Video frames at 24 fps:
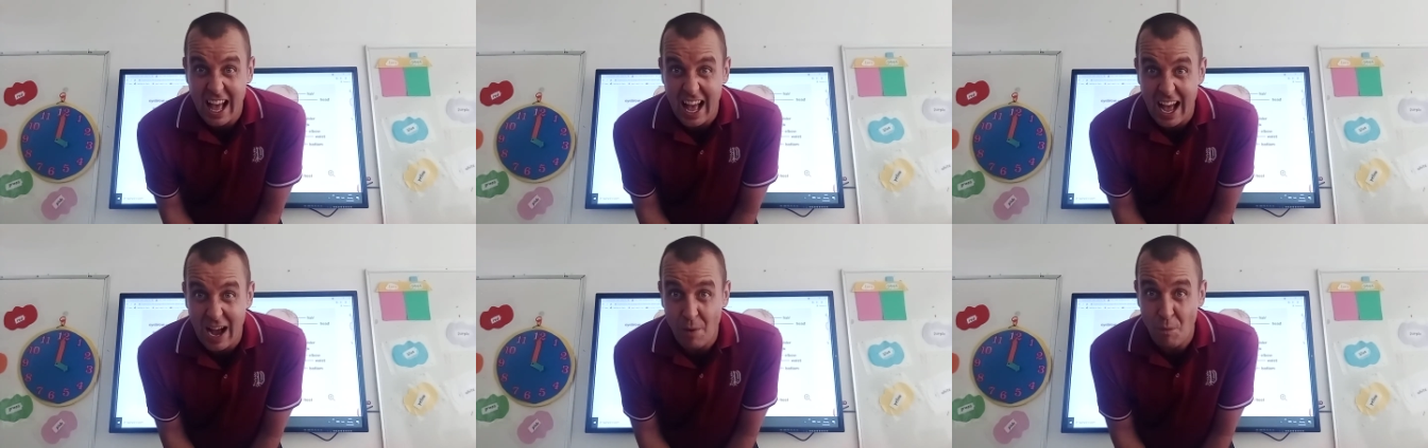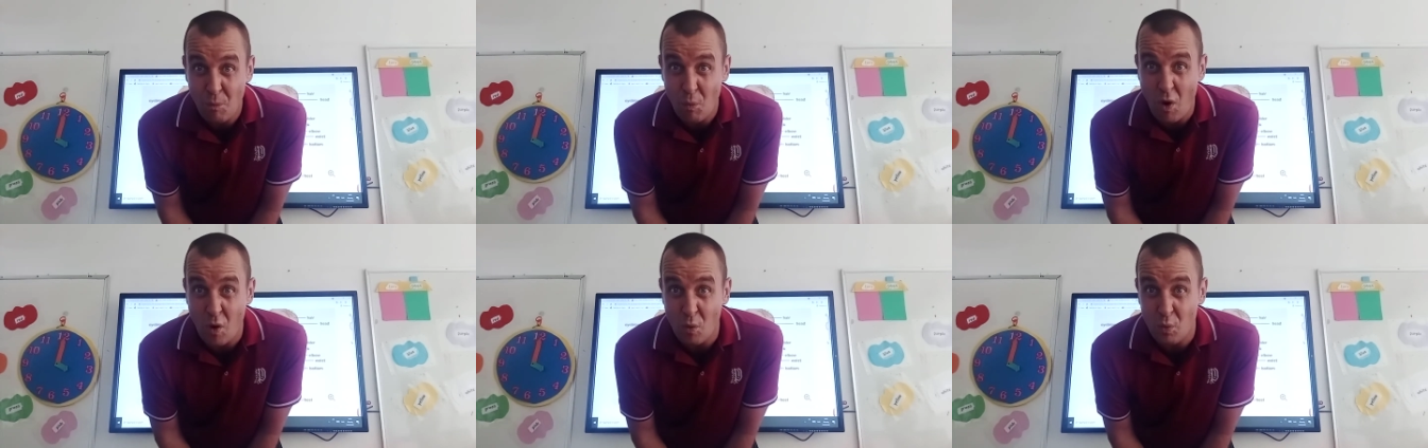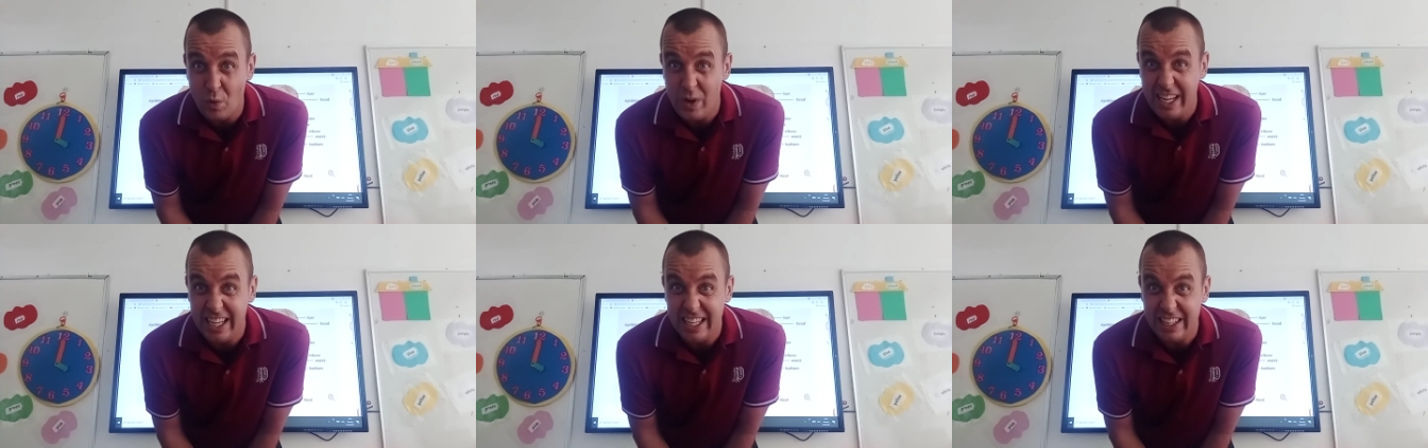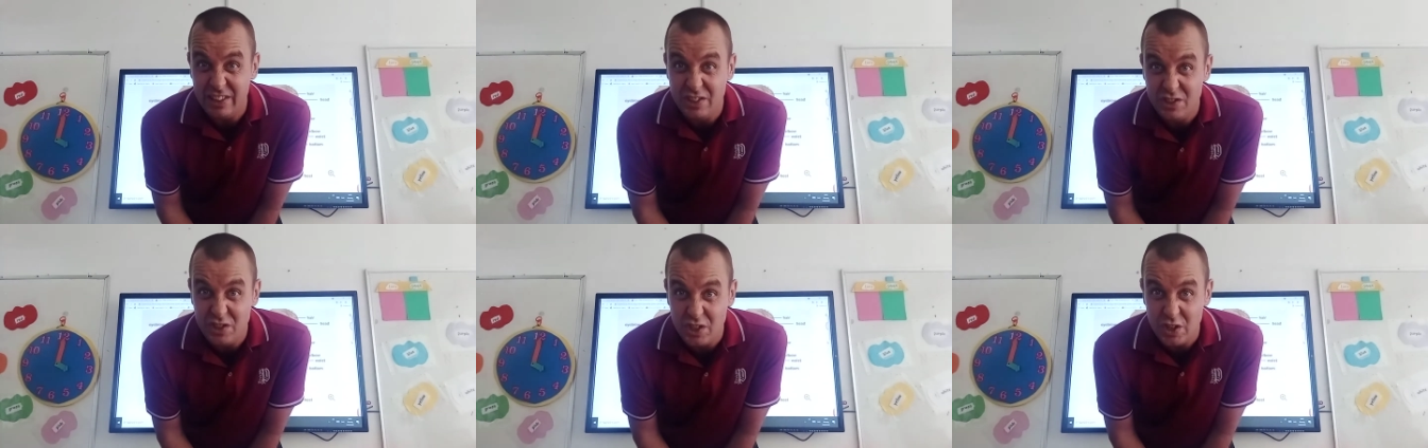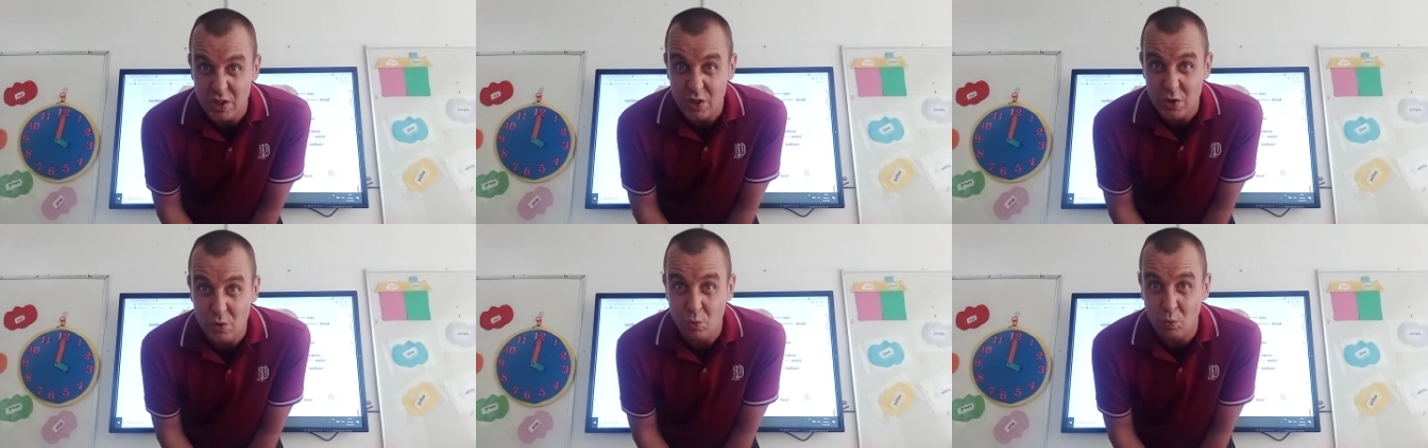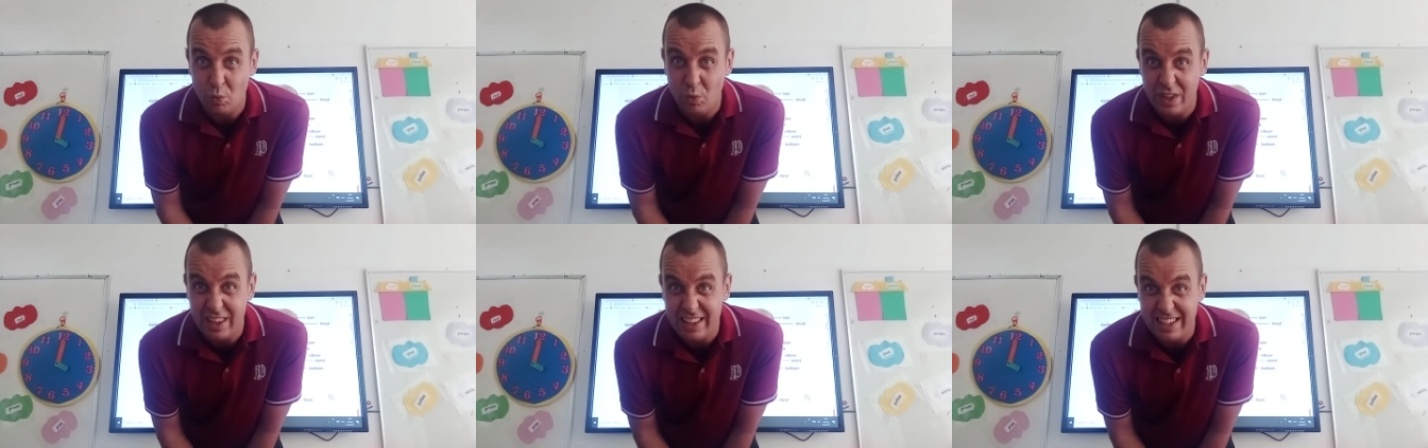and what we can do
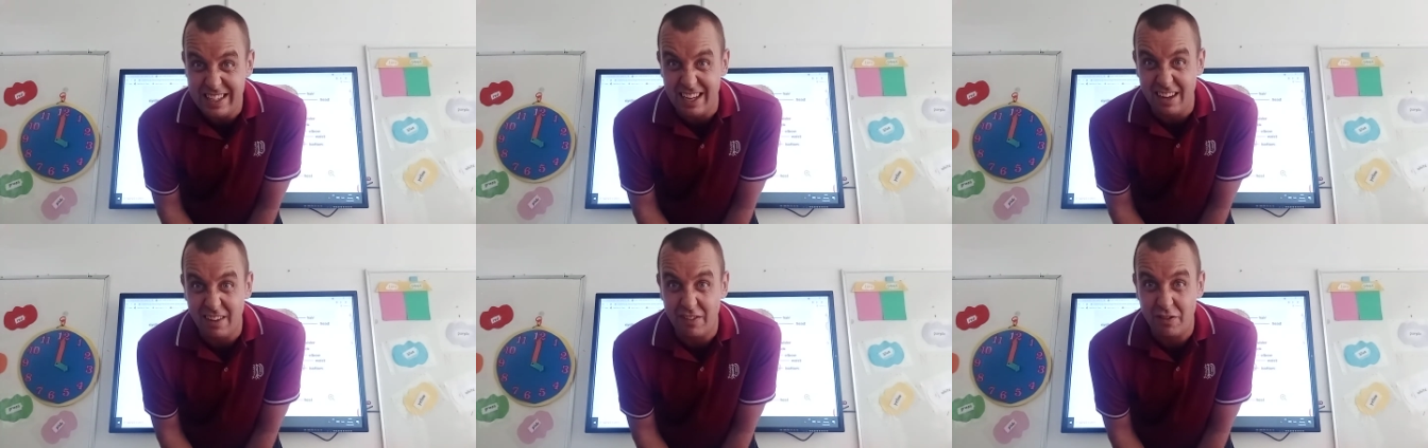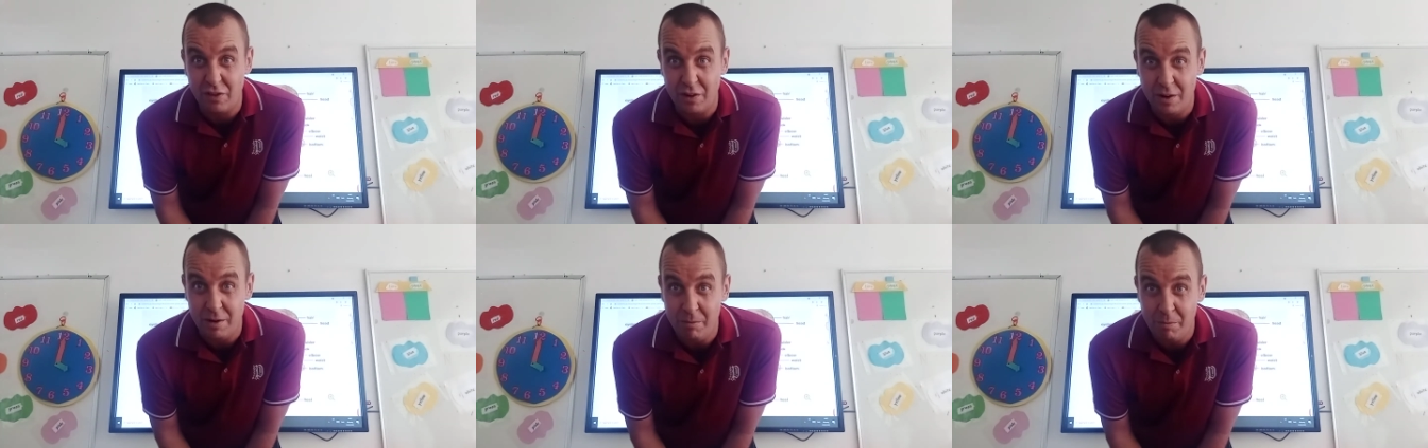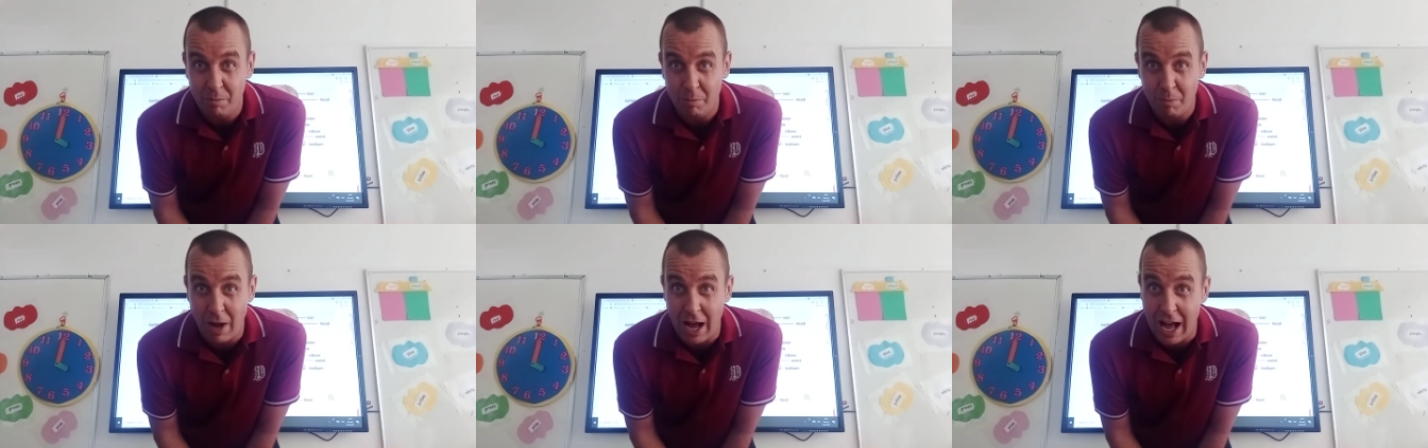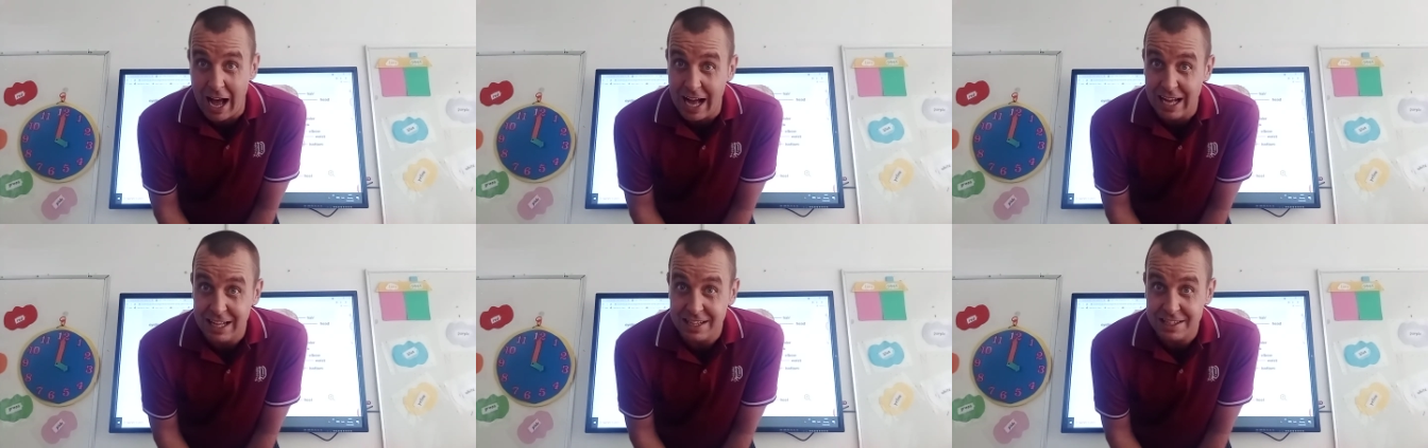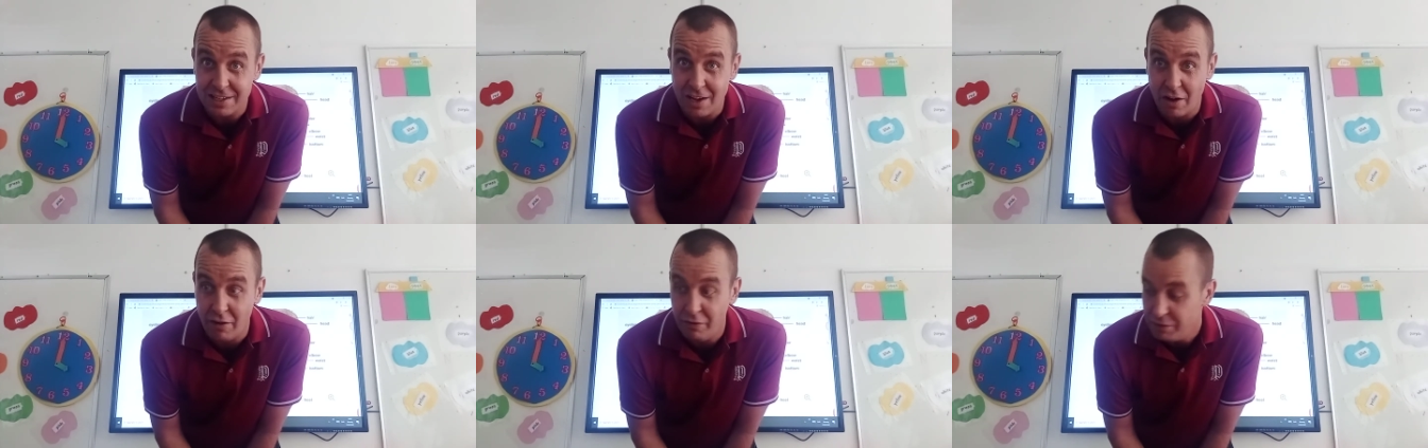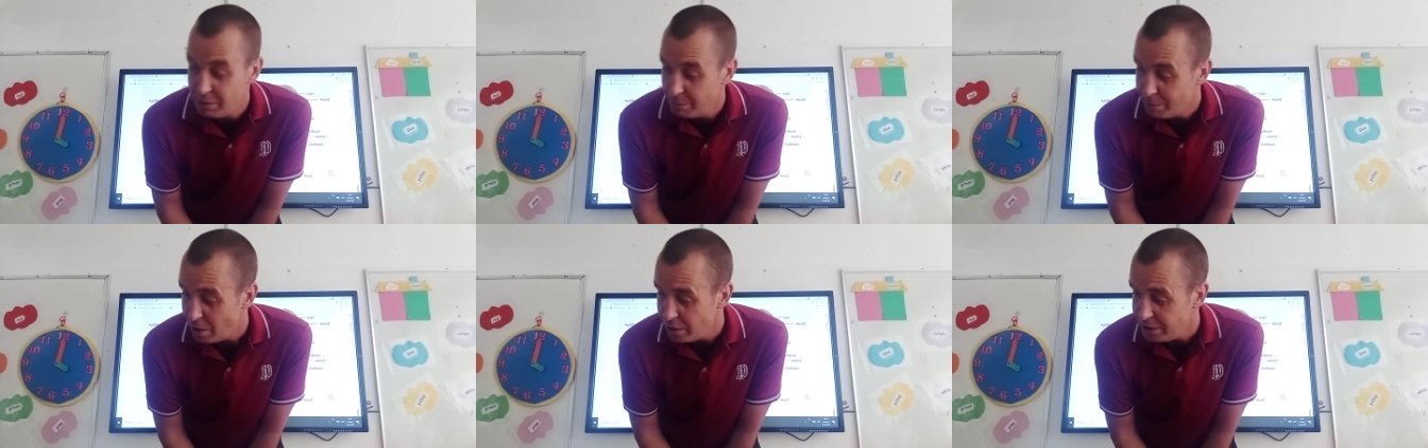with different parts
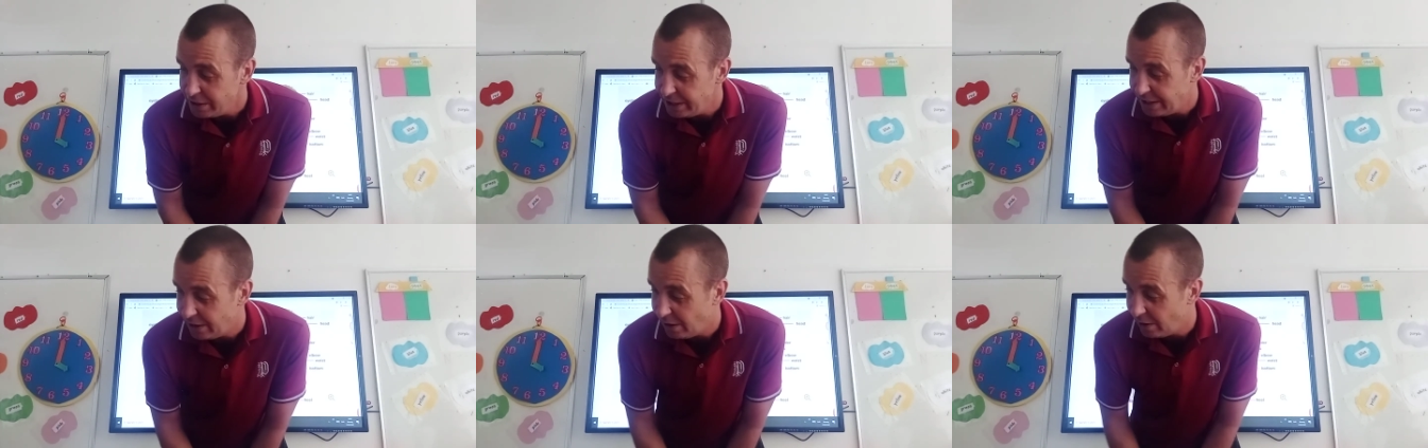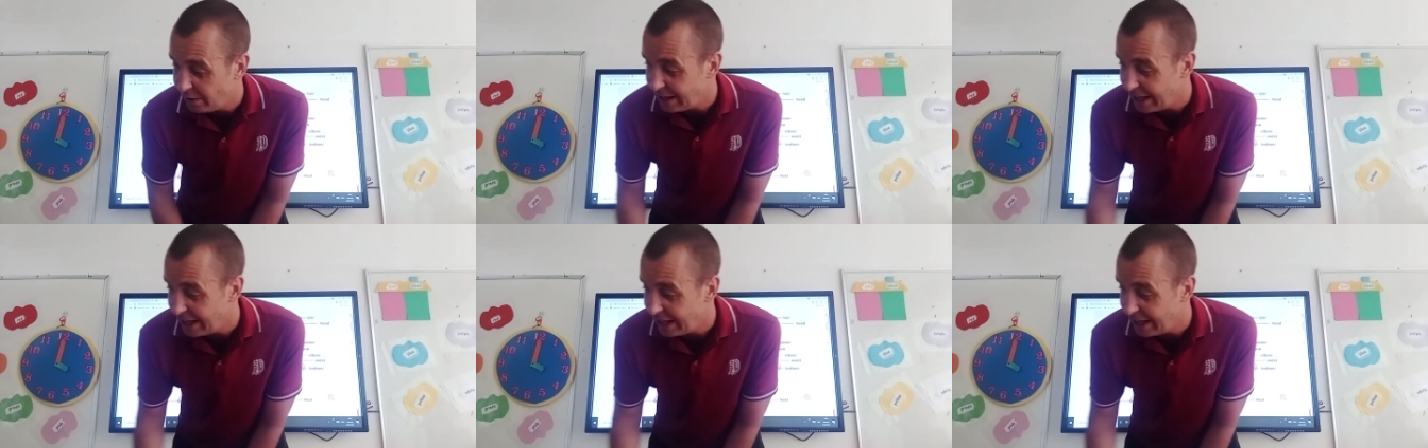of the body,